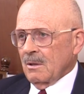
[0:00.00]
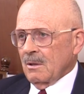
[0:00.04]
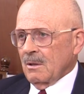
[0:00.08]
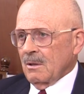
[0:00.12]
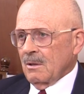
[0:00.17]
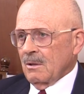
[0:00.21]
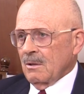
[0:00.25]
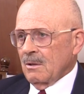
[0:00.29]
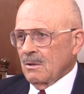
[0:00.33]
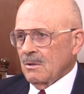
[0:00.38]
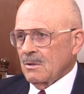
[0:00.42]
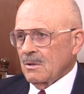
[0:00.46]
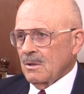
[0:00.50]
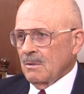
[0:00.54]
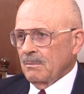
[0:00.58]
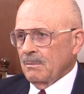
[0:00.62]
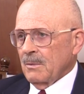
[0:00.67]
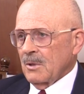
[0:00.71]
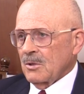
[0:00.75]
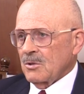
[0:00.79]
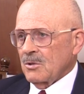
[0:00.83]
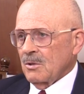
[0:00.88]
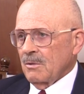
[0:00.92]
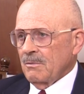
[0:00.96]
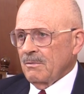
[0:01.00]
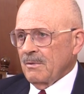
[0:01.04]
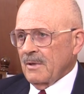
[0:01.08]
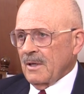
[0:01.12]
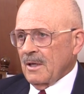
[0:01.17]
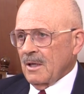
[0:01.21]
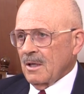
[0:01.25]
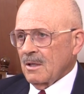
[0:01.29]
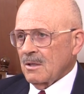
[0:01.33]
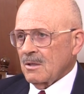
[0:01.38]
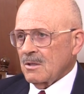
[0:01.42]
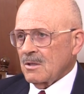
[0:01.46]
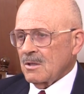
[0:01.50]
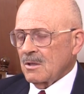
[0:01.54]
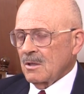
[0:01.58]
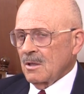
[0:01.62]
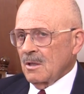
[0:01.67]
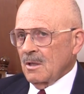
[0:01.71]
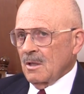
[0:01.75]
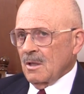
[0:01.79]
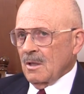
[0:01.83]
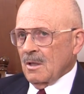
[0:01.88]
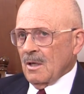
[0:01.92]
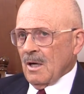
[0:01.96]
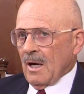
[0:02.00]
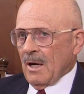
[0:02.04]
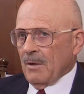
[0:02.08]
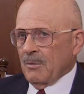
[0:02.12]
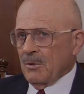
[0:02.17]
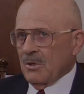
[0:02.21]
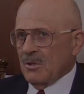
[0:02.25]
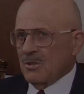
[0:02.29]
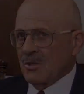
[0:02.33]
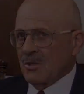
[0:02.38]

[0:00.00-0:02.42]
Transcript: is much advanced. I would